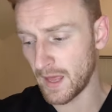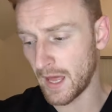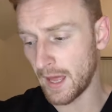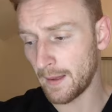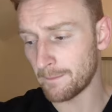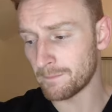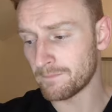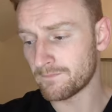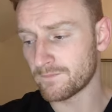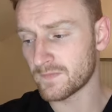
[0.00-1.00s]

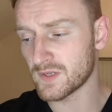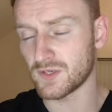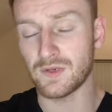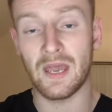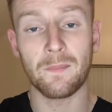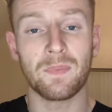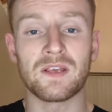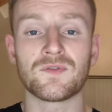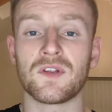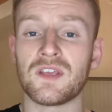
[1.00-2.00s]
Um, so yeah,
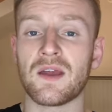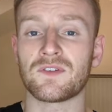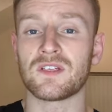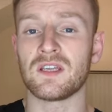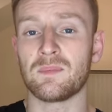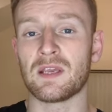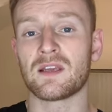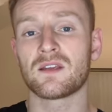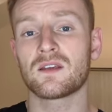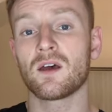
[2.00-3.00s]
please read the
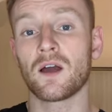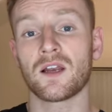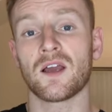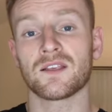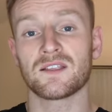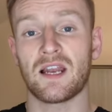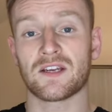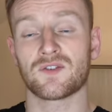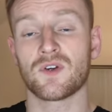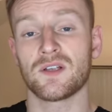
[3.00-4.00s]
FGDP guidelines,
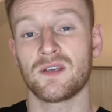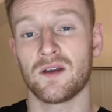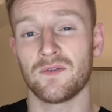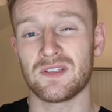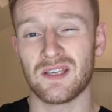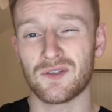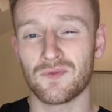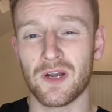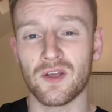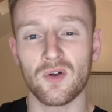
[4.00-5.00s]
selection criteria for
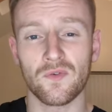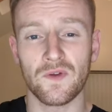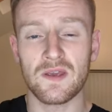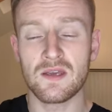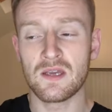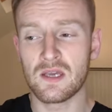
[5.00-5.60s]
dental radiography